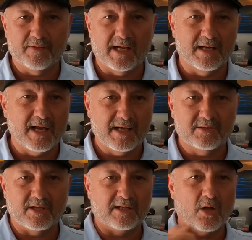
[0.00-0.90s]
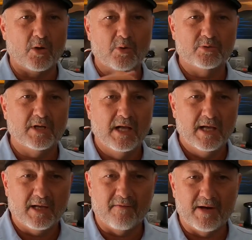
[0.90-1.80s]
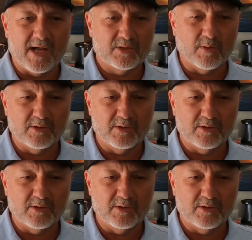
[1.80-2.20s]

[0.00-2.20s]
Take the hose, give a nice